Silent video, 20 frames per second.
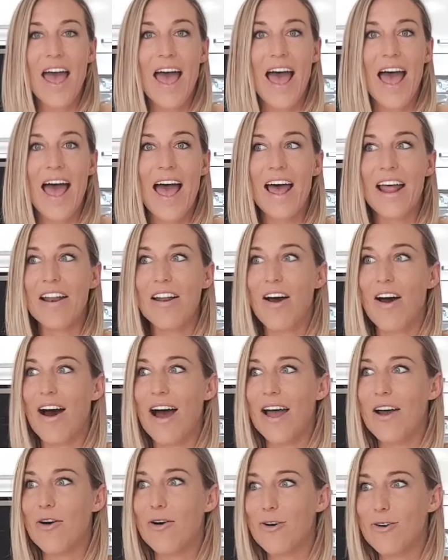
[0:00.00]
And
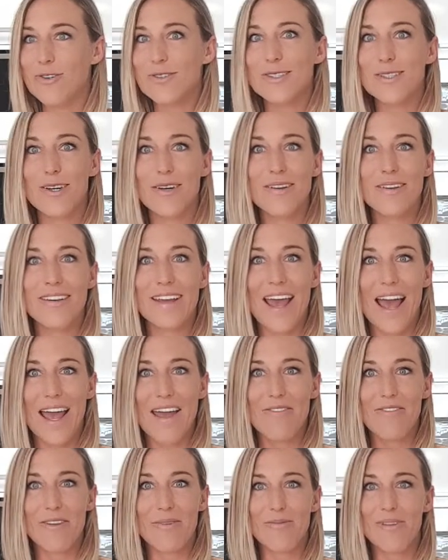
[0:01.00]
I also
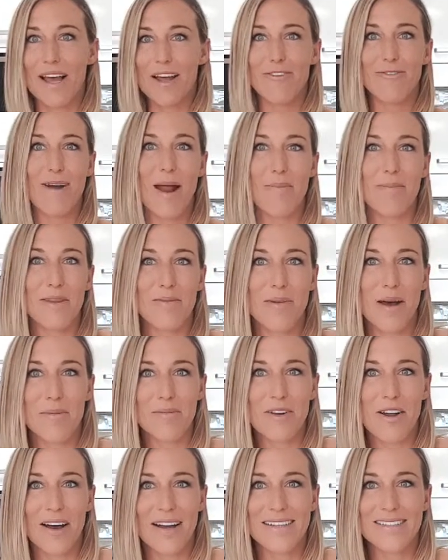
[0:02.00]
gave them, like, wrapped them up
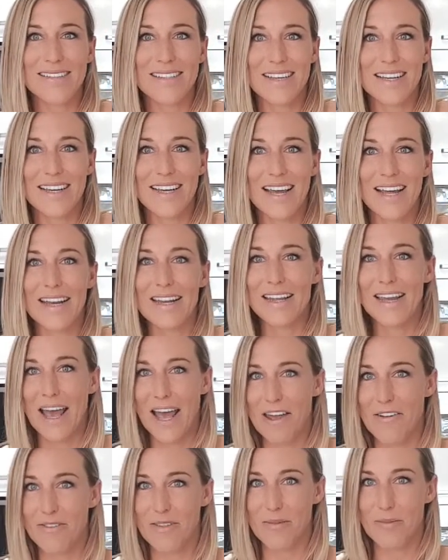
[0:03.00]
nicely and
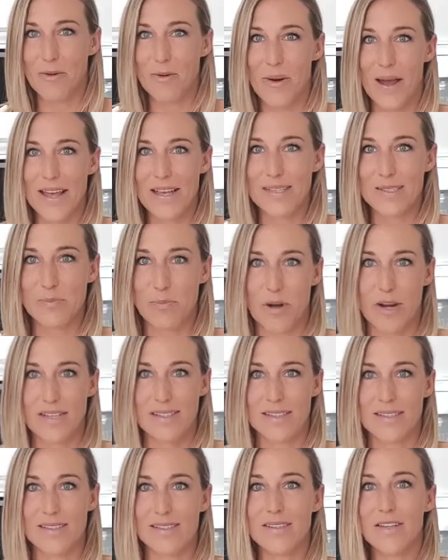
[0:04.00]
gave them away
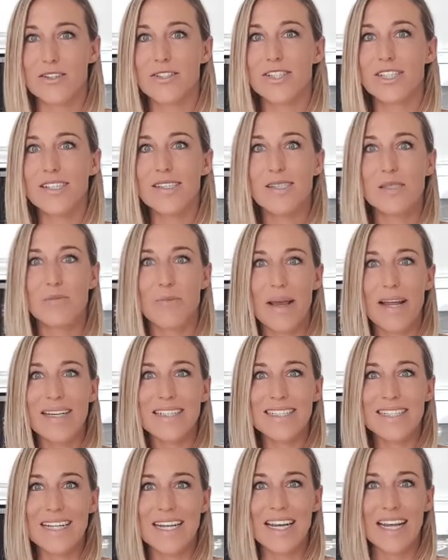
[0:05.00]
presents. So just
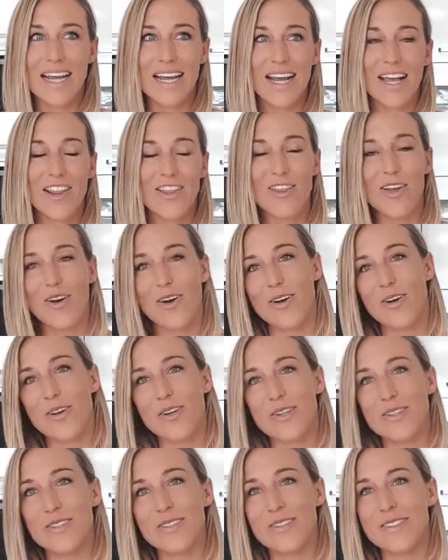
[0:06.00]
spending
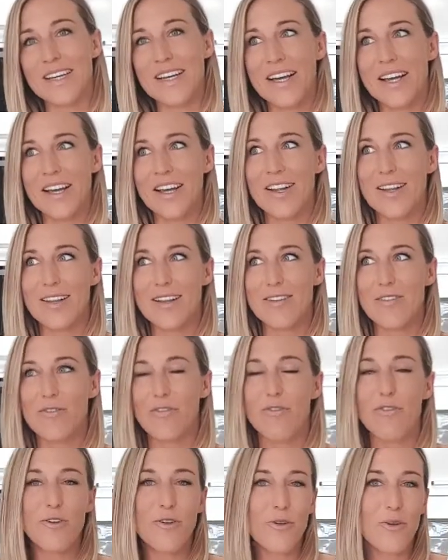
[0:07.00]
those
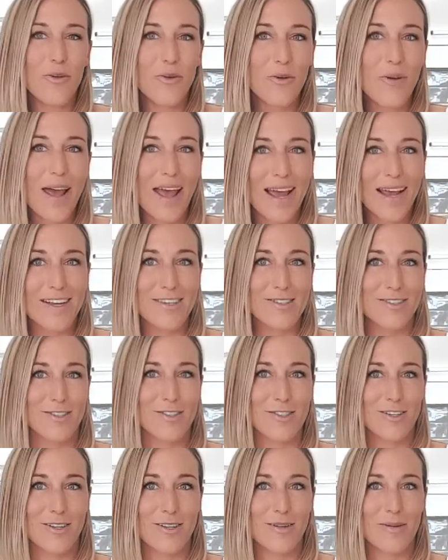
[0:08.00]
few
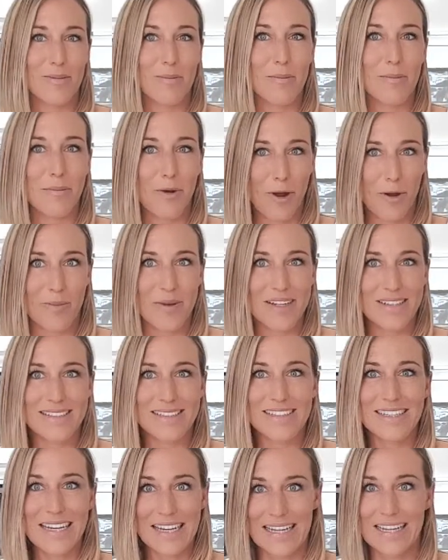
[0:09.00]
extra moments
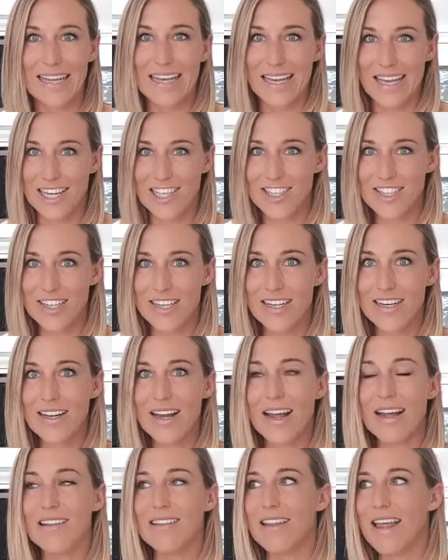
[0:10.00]
in the kitchen
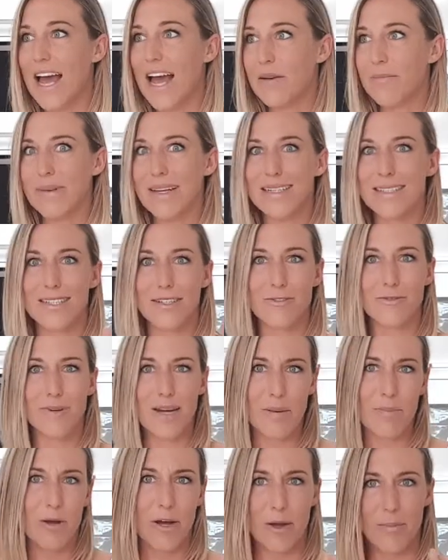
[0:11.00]
allowed me to
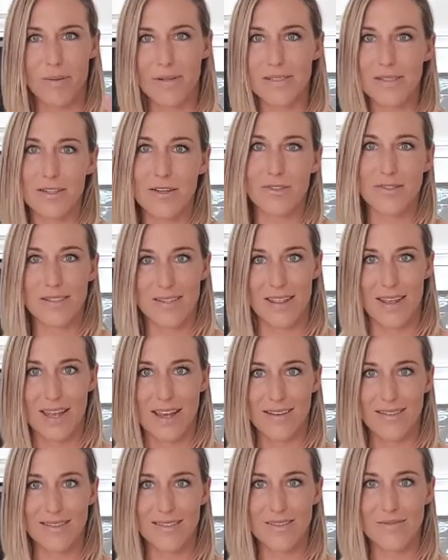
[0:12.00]
repurpose those
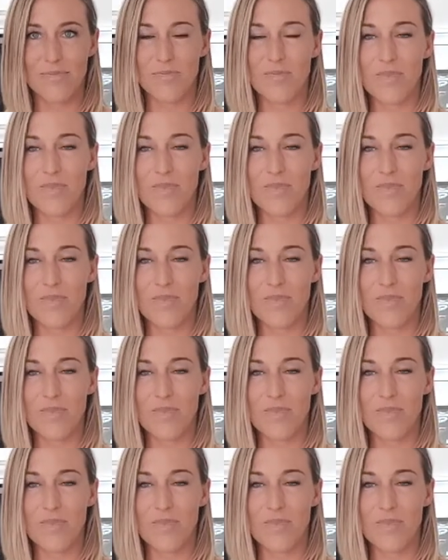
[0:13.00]
things.